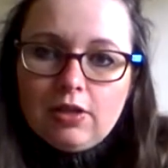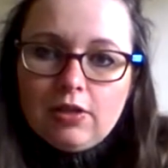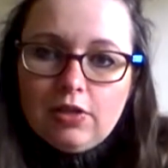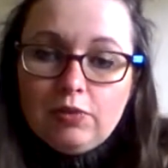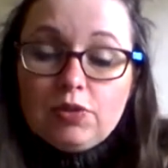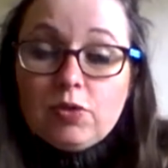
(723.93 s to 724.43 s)

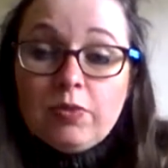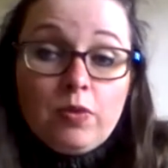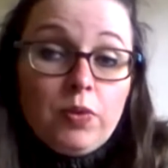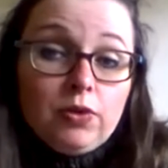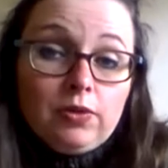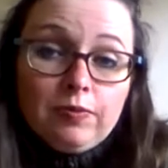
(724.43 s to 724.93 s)
It was some of the
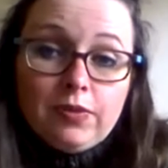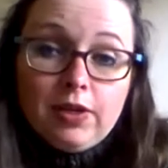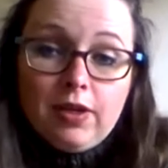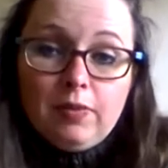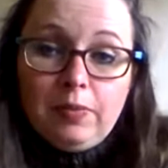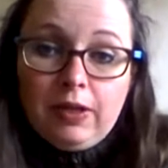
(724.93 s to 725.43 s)
wool that
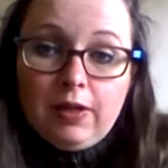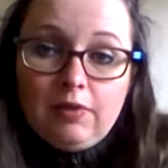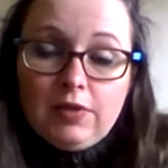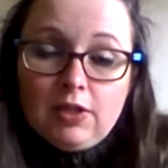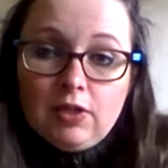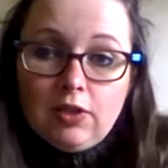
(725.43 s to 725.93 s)
had been
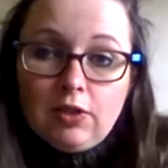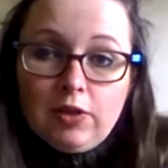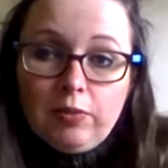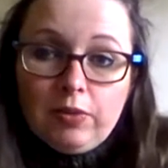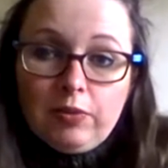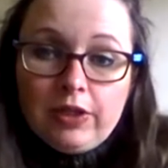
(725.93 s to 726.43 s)
gifted to the
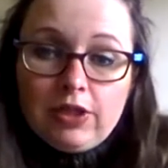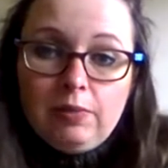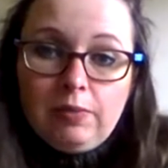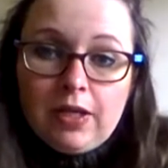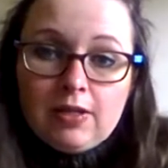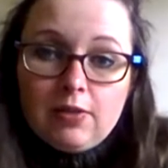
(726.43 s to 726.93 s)
group when she
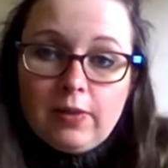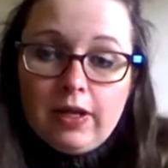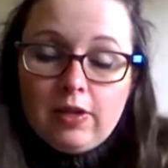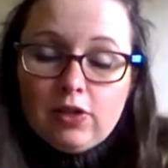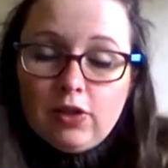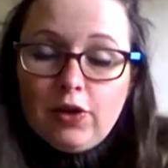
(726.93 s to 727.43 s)
passed away.
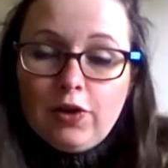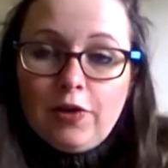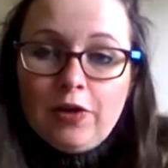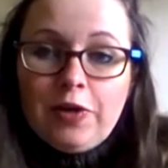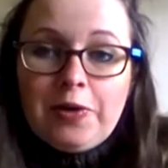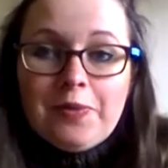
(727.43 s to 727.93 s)
So
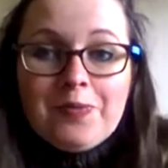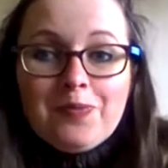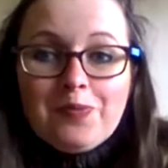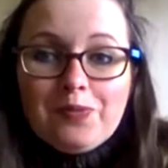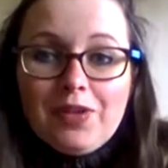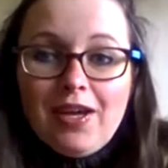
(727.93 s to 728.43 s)

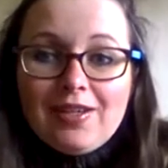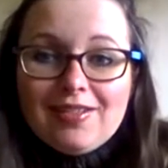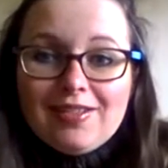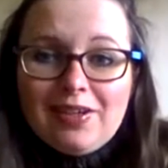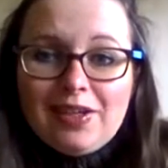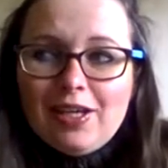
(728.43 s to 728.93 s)
yes,
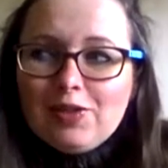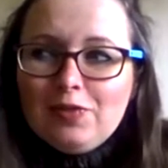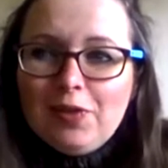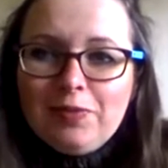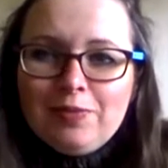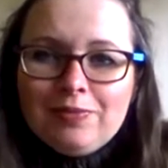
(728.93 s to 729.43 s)
I think it's
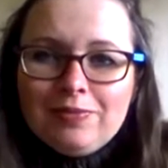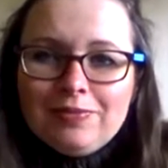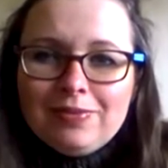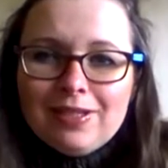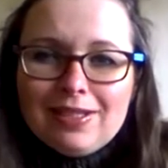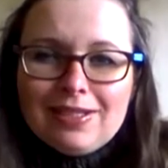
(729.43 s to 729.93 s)
from
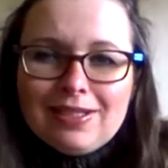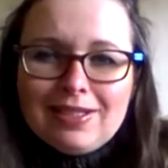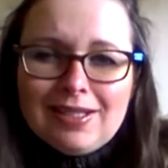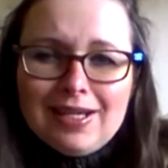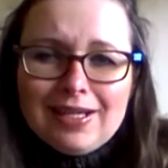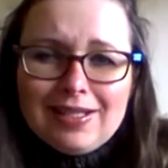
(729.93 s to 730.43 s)
the
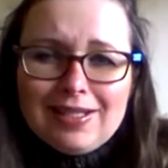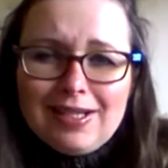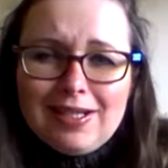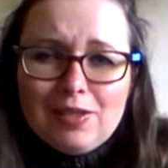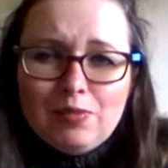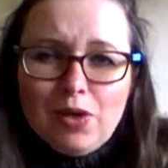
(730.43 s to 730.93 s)

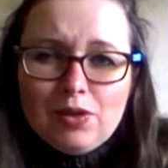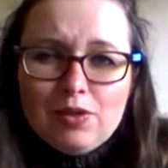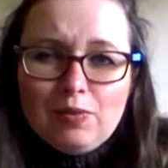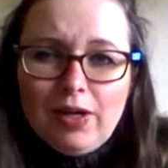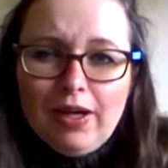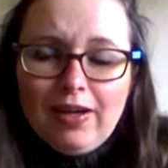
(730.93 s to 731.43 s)
60s
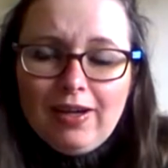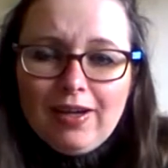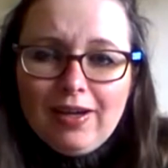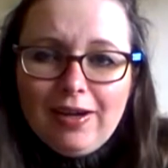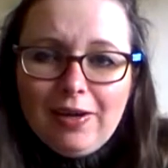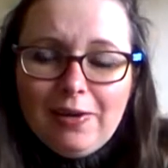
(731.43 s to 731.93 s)
possibly,
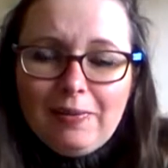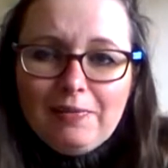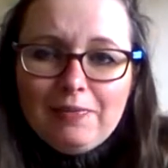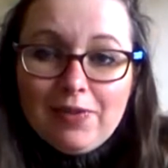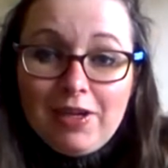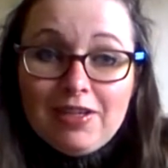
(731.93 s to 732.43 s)

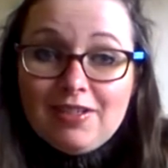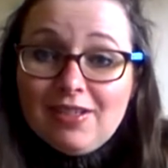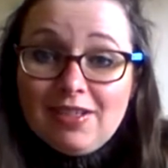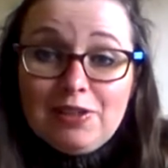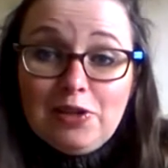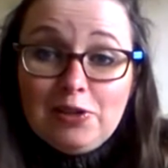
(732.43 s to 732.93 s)
and it's
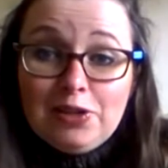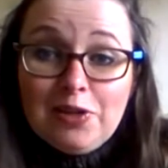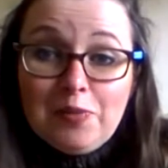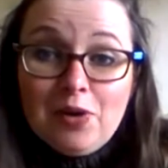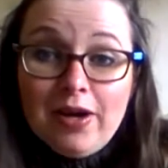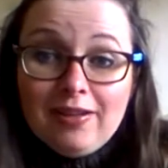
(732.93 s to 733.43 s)
still holding
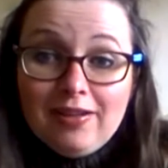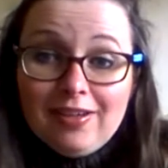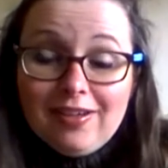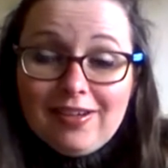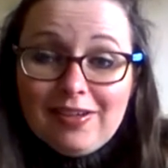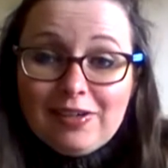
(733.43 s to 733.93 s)
up well,
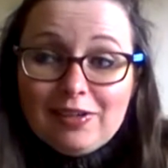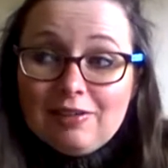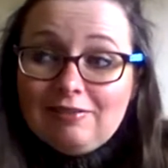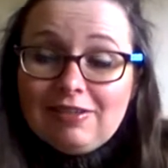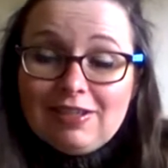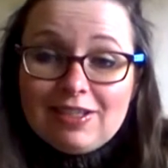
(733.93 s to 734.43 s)
and
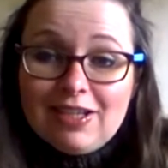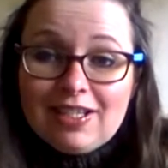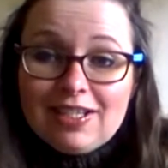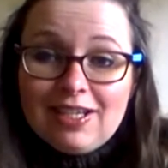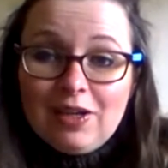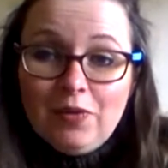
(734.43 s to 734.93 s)
it's
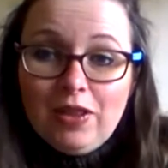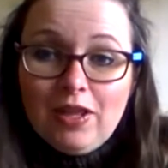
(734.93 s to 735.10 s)
nice to knit with.